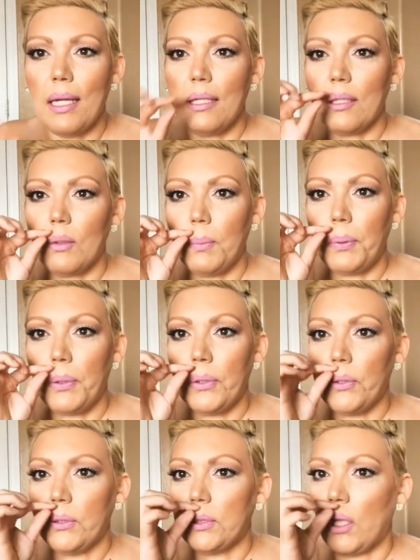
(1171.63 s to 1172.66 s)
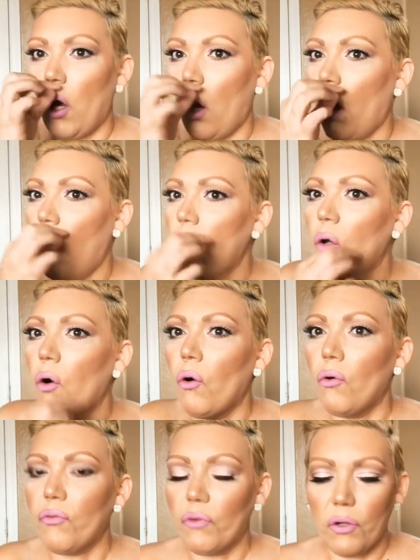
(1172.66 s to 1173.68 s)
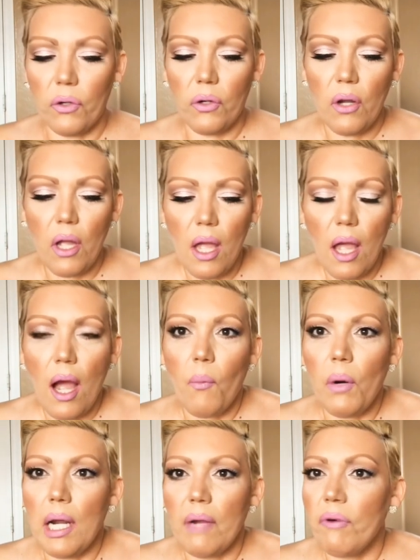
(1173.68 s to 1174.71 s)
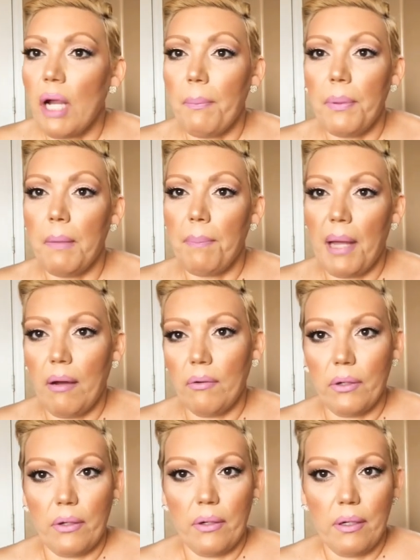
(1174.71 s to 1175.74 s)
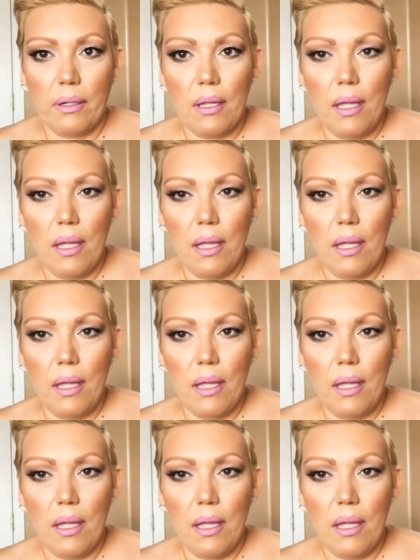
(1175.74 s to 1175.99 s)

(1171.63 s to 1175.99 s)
little pearls all over wherever I put powder.